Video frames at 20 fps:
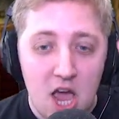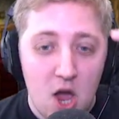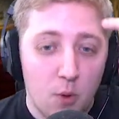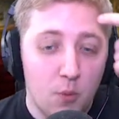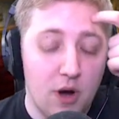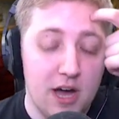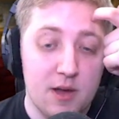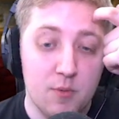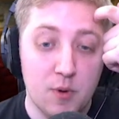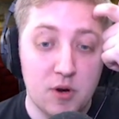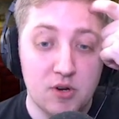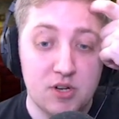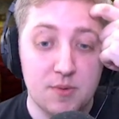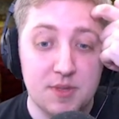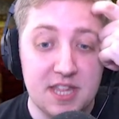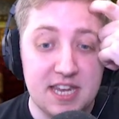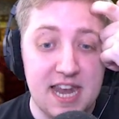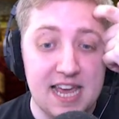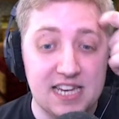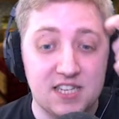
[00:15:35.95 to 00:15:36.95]
What I will do
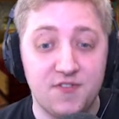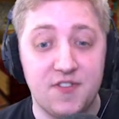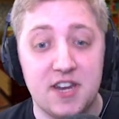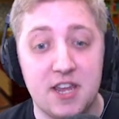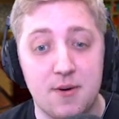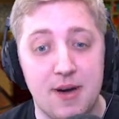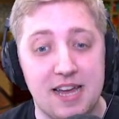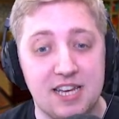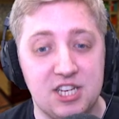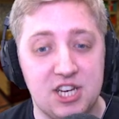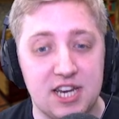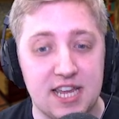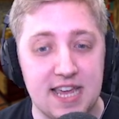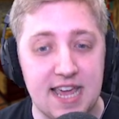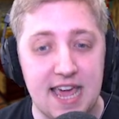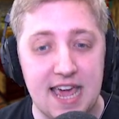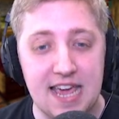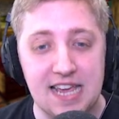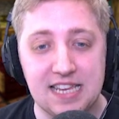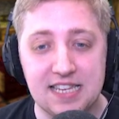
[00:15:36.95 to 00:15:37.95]
in the next video,
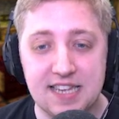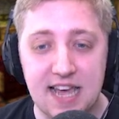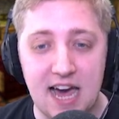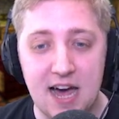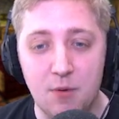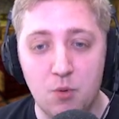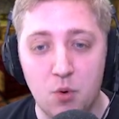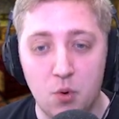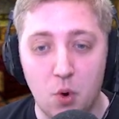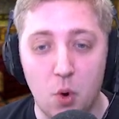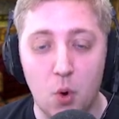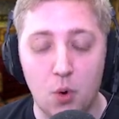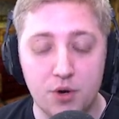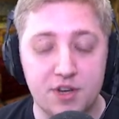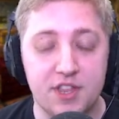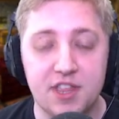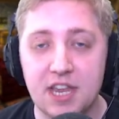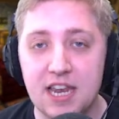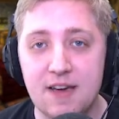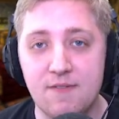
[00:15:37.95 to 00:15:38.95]
actually, is I will
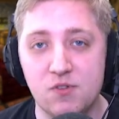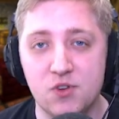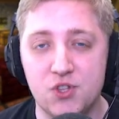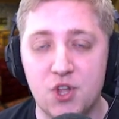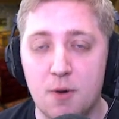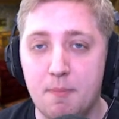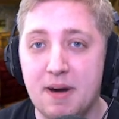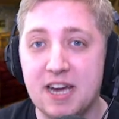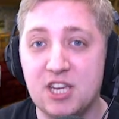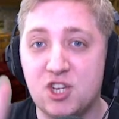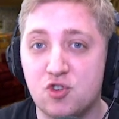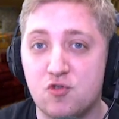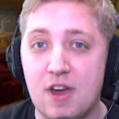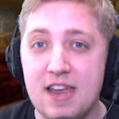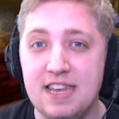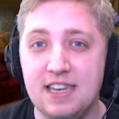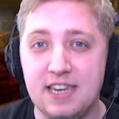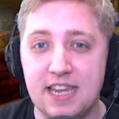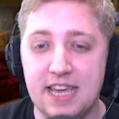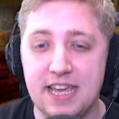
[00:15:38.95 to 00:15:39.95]
order the levels not by
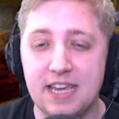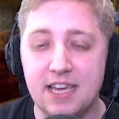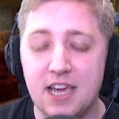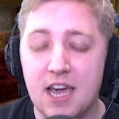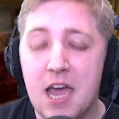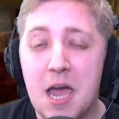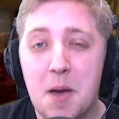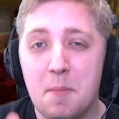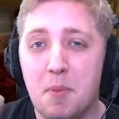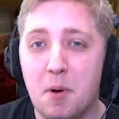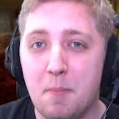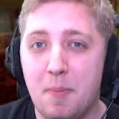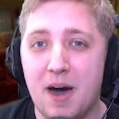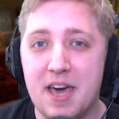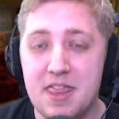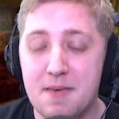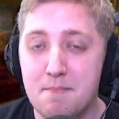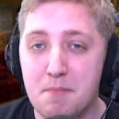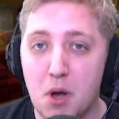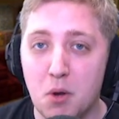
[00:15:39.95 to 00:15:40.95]
trending, but by
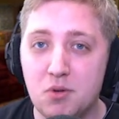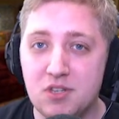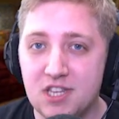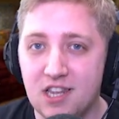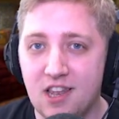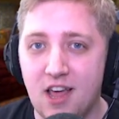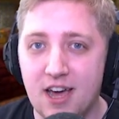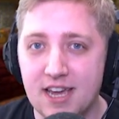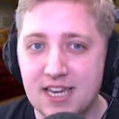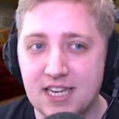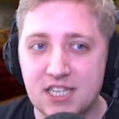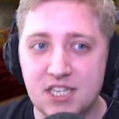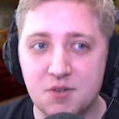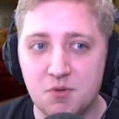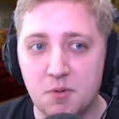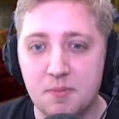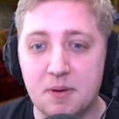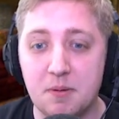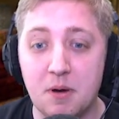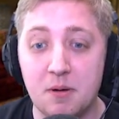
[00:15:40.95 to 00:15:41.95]
the most likes, so
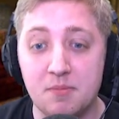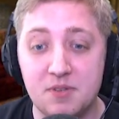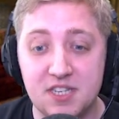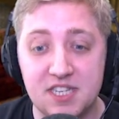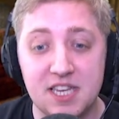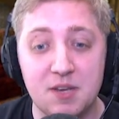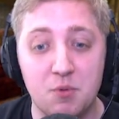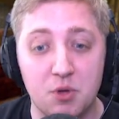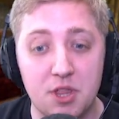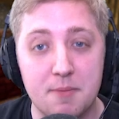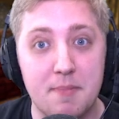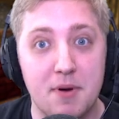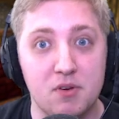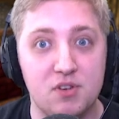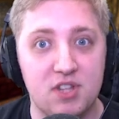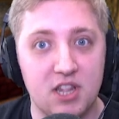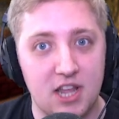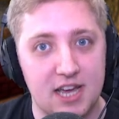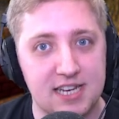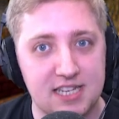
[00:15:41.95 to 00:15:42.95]
we'll be able to see what the
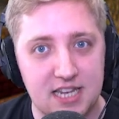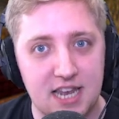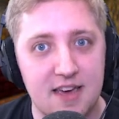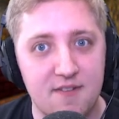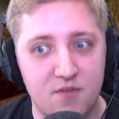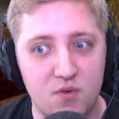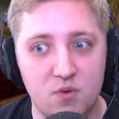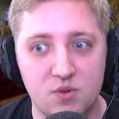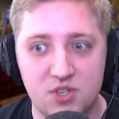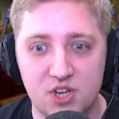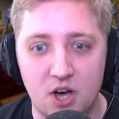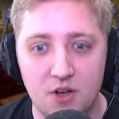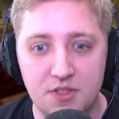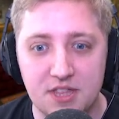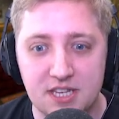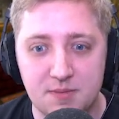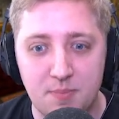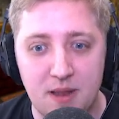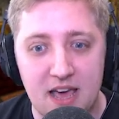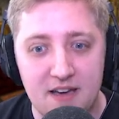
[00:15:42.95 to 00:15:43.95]
most liked levels on
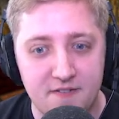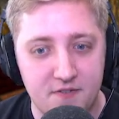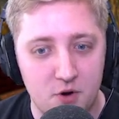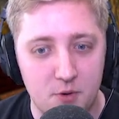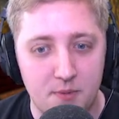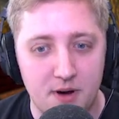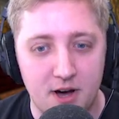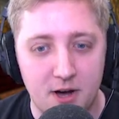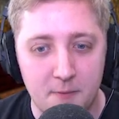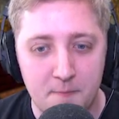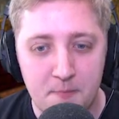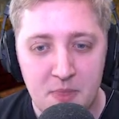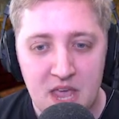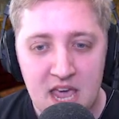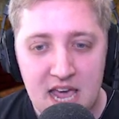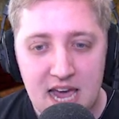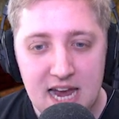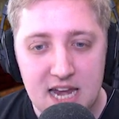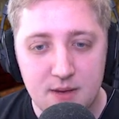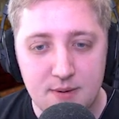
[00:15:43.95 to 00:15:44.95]
this platform are.
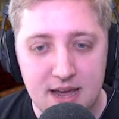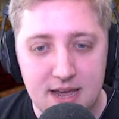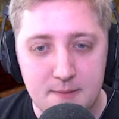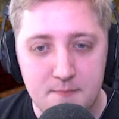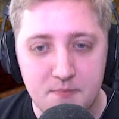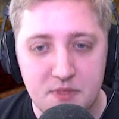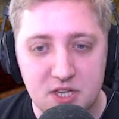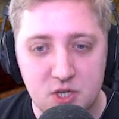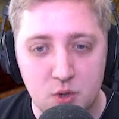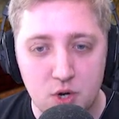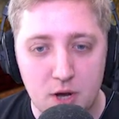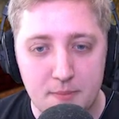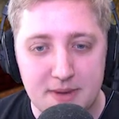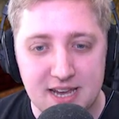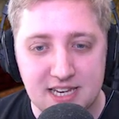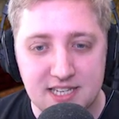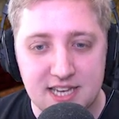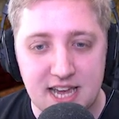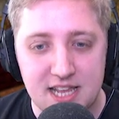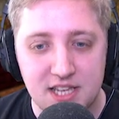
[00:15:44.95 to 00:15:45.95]
Anyway, this will not
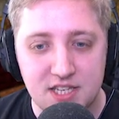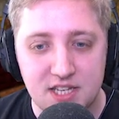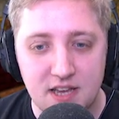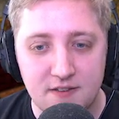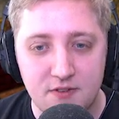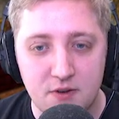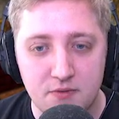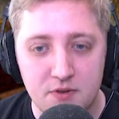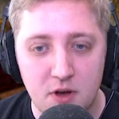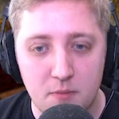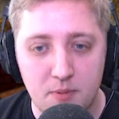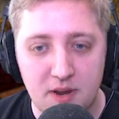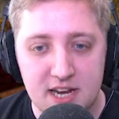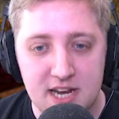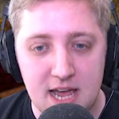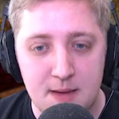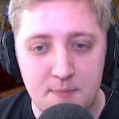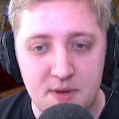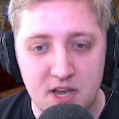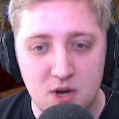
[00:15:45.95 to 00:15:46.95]
make sense if you've not played
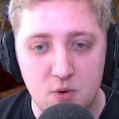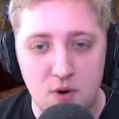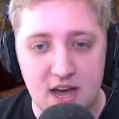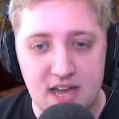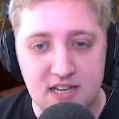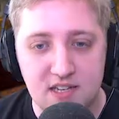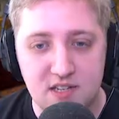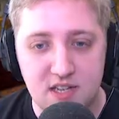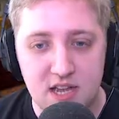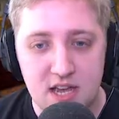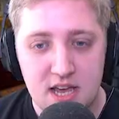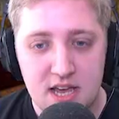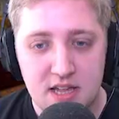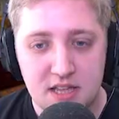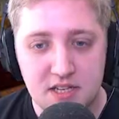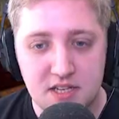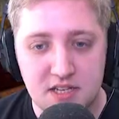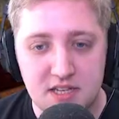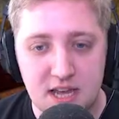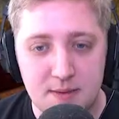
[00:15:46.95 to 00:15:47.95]
Epic Quest.
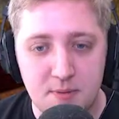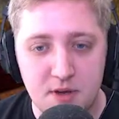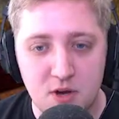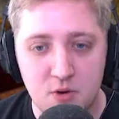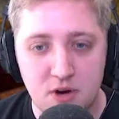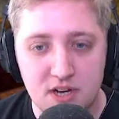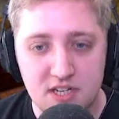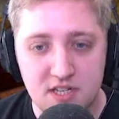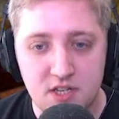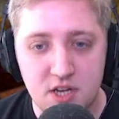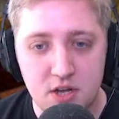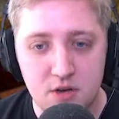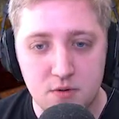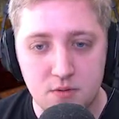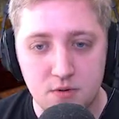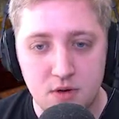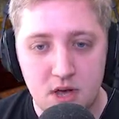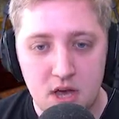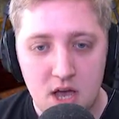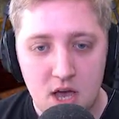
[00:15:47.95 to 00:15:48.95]
This is Epic Quest
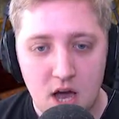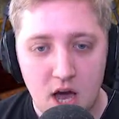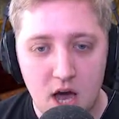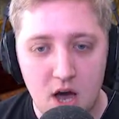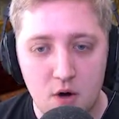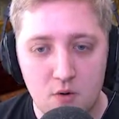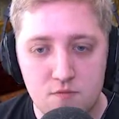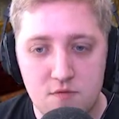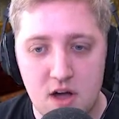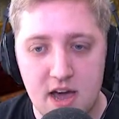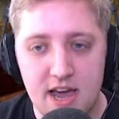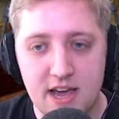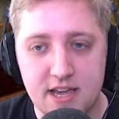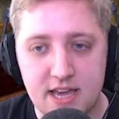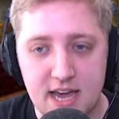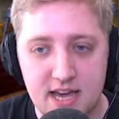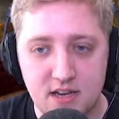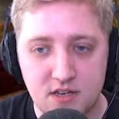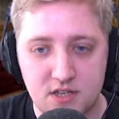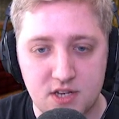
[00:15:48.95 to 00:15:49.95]
two. Oh, right,
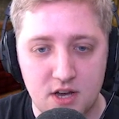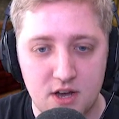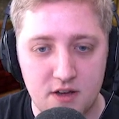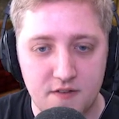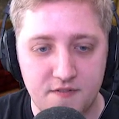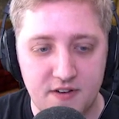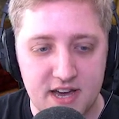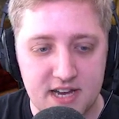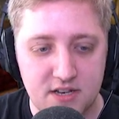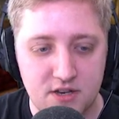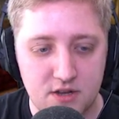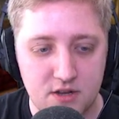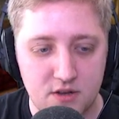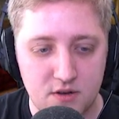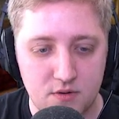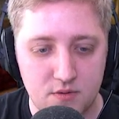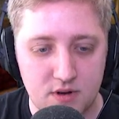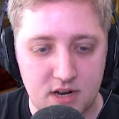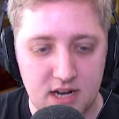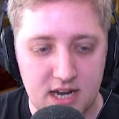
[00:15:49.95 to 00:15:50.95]
okay, so if I
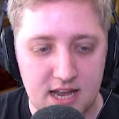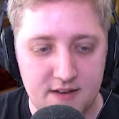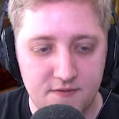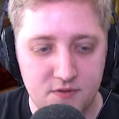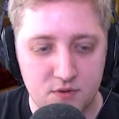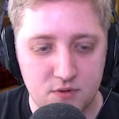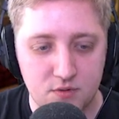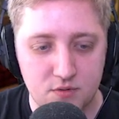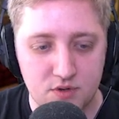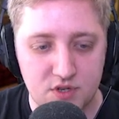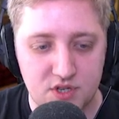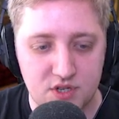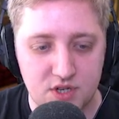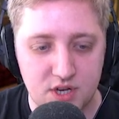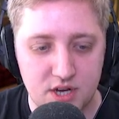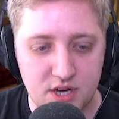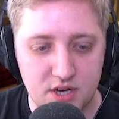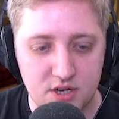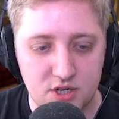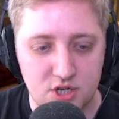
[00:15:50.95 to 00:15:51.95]
do level Level
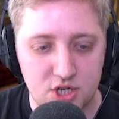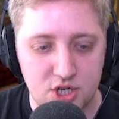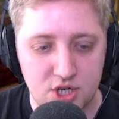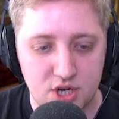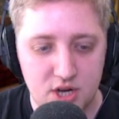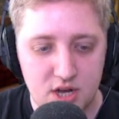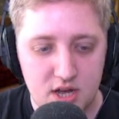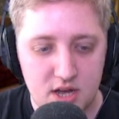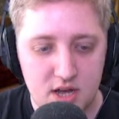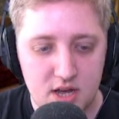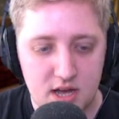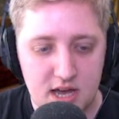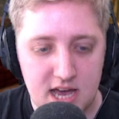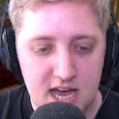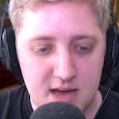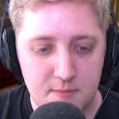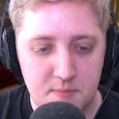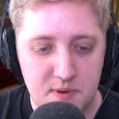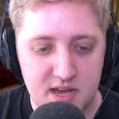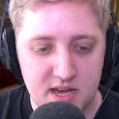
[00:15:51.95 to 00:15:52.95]
search
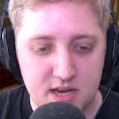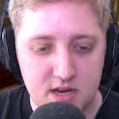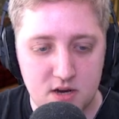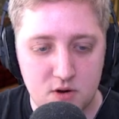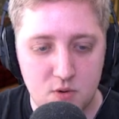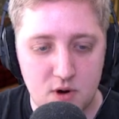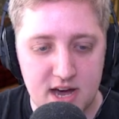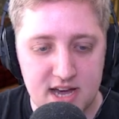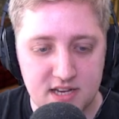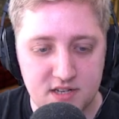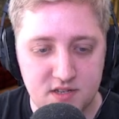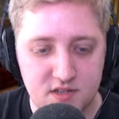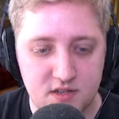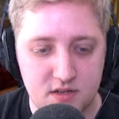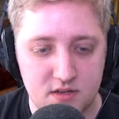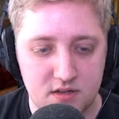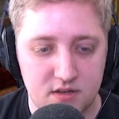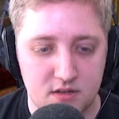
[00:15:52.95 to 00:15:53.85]
Epic Quest.